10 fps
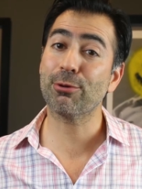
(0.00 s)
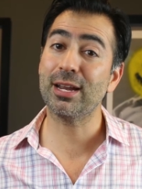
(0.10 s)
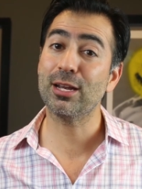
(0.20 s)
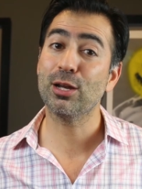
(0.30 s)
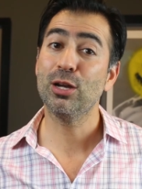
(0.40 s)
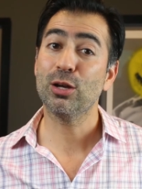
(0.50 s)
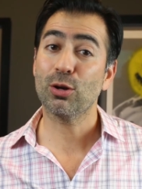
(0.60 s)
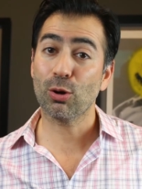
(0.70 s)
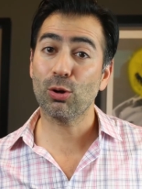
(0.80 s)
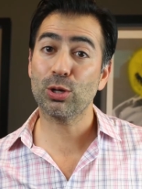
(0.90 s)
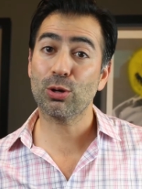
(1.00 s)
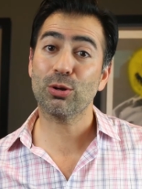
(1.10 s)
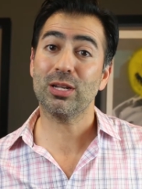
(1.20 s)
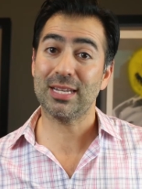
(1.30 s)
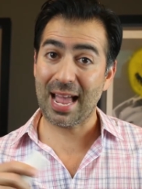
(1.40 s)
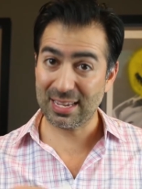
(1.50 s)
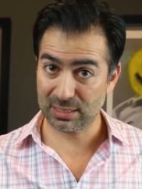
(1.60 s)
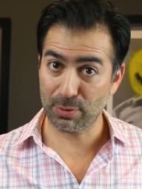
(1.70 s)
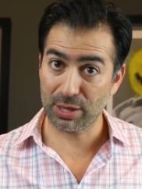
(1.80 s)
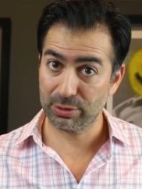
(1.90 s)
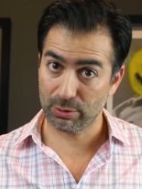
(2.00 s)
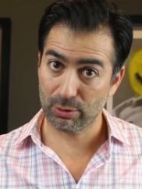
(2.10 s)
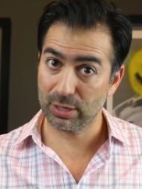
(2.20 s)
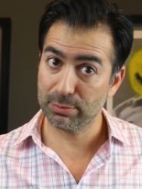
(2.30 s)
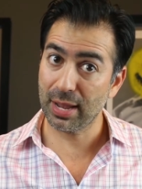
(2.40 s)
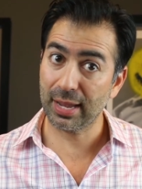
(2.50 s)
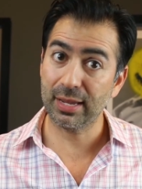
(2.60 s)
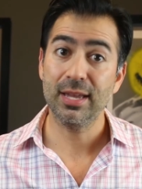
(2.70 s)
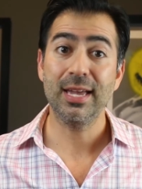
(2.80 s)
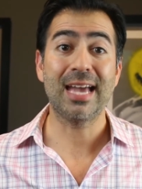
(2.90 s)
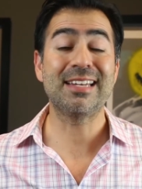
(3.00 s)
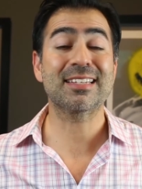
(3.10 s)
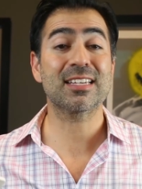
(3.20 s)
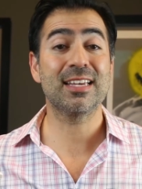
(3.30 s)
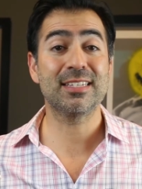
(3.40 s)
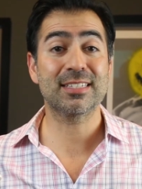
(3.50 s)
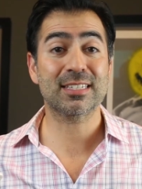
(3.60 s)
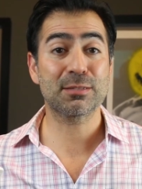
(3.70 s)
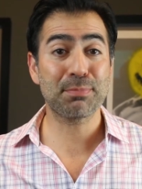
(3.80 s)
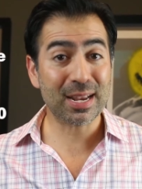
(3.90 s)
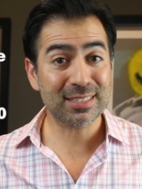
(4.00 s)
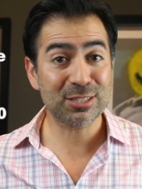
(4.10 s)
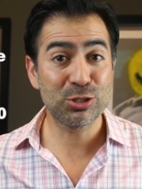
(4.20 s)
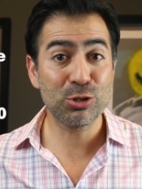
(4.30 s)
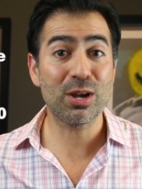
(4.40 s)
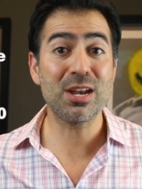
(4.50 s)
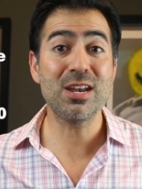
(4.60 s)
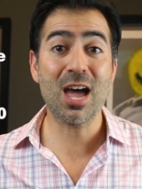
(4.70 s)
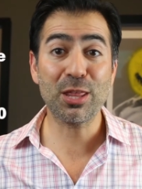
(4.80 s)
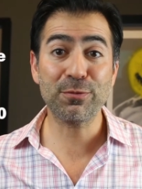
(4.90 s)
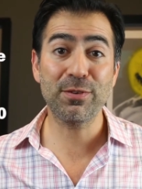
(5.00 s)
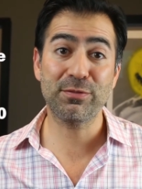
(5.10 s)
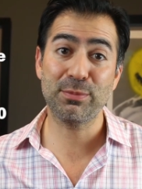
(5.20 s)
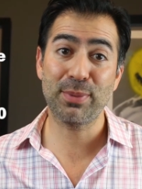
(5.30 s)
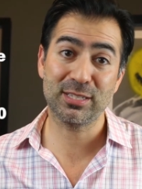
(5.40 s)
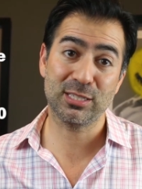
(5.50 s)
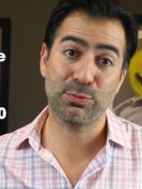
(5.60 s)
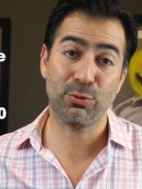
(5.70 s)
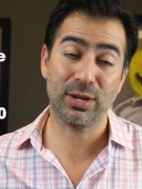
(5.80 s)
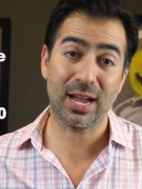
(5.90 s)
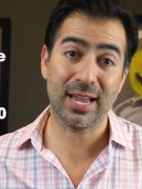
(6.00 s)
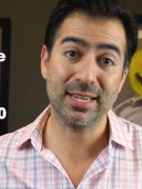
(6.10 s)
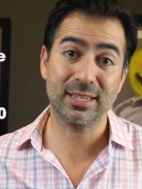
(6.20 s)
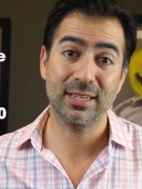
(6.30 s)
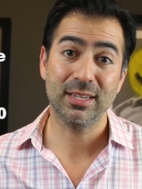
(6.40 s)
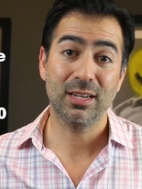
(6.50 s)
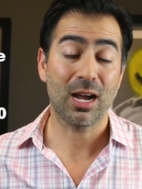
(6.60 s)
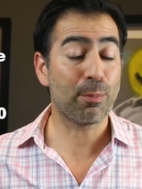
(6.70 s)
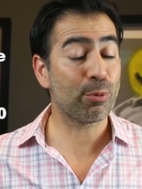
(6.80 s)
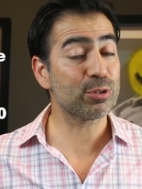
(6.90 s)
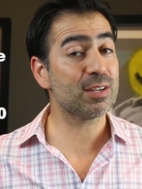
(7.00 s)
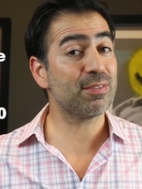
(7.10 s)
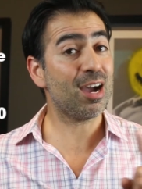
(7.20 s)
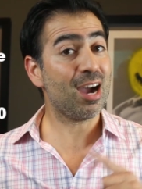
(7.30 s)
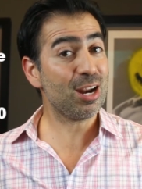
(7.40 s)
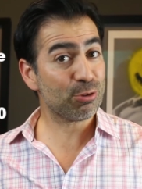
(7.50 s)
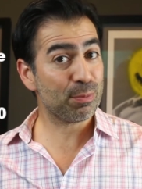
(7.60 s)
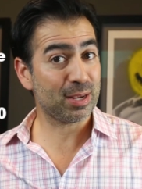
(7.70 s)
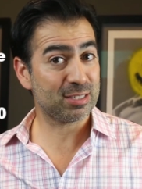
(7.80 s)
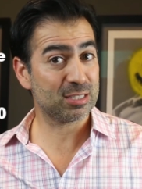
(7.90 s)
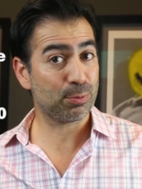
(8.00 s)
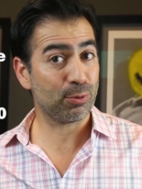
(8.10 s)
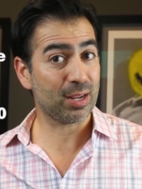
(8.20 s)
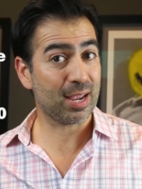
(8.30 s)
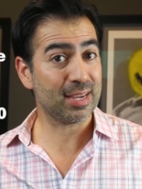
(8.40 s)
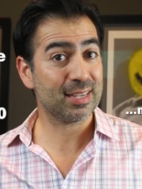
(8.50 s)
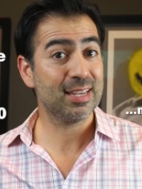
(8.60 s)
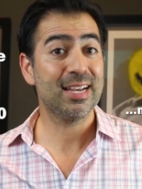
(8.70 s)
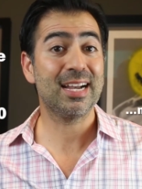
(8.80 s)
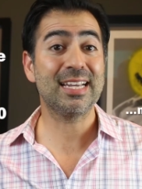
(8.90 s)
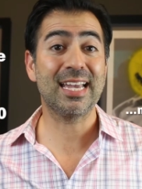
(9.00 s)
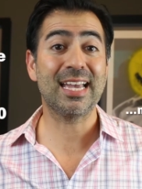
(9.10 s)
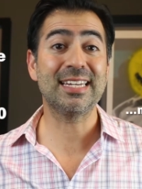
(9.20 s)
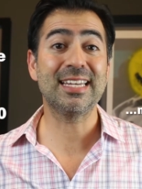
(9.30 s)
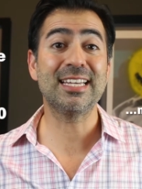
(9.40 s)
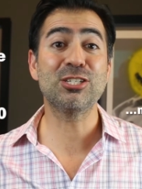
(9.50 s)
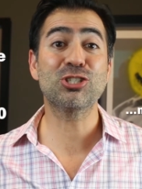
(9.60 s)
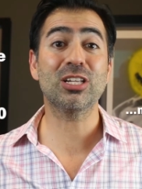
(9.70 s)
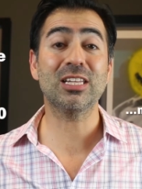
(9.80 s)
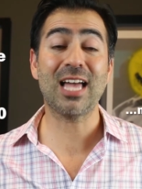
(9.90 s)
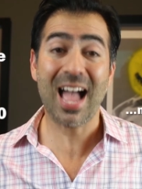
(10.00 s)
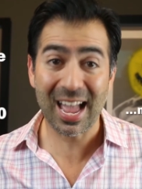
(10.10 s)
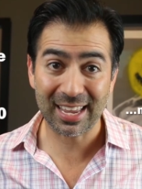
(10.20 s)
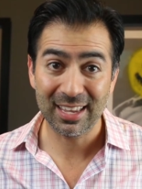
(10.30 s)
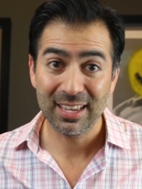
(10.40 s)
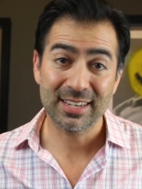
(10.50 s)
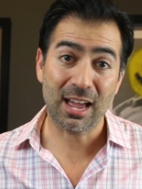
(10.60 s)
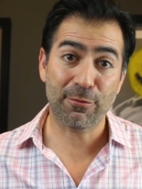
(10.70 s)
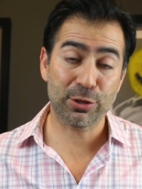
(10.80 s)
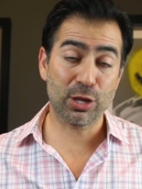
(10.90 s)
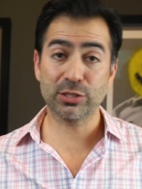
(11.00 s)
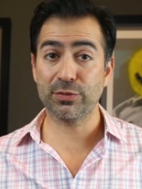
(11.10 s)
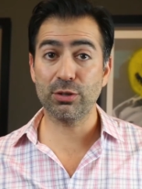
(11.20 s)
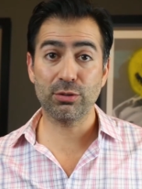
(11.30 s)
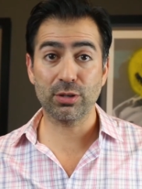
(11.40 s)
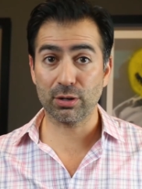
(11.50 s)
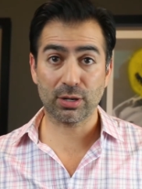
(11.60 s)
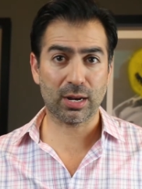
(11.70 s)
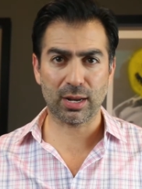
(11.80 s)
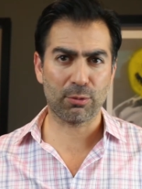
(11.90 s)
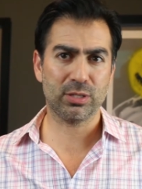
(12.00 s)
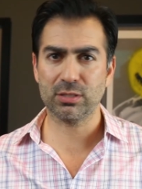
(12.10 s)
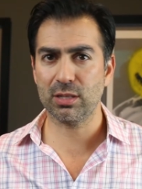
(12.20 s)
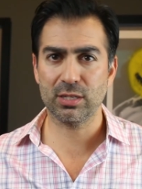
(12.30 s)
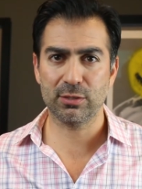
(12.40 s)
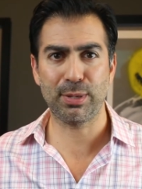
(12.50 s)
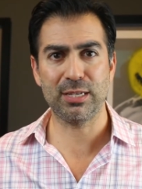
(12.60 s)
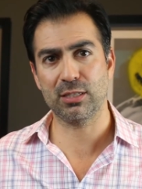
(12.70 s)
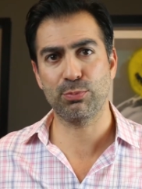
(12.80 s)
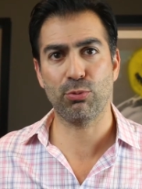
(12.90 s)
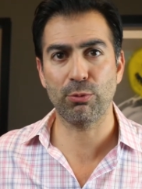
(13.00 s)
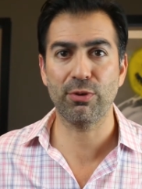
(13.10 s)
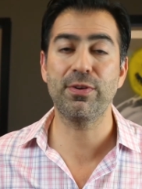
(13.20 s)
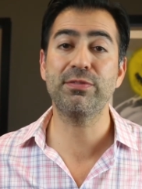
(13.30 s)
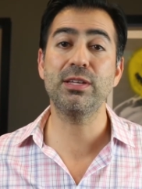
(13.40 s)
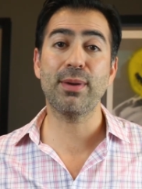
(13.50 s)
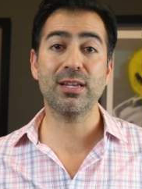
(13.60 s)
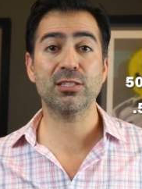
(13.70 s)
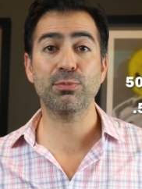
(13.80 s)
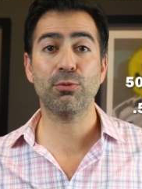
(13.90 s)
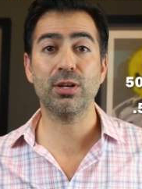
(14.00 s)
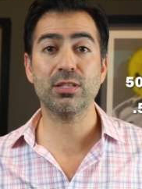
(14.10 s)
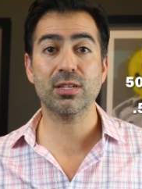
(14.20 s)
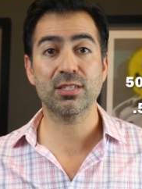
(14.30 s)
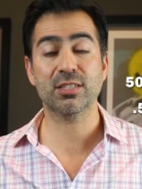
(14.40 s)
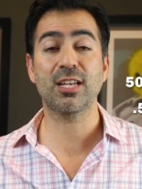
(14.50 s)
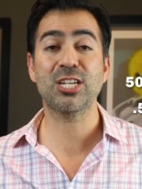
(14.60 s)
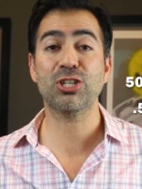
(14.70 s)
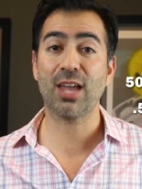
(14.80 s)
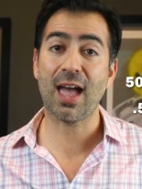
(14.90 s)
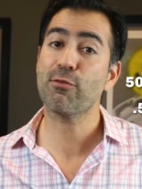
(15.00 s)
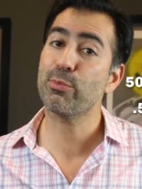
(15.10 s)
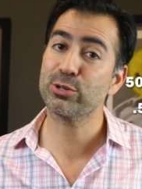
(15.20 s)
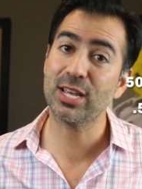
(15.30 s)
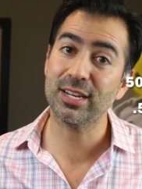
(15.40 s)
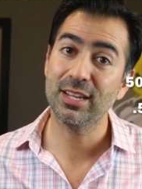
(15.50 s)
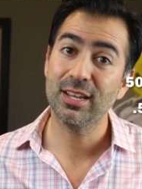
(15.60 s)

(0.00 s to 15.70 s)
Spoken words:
rate earlier in May, and is expected to do another 50 basis point hike, upwards of 100 basis point hike again in July. Now, for those of you that are kind of like, what's all this basis point? Well, 50 basis points is essentially 0.5%.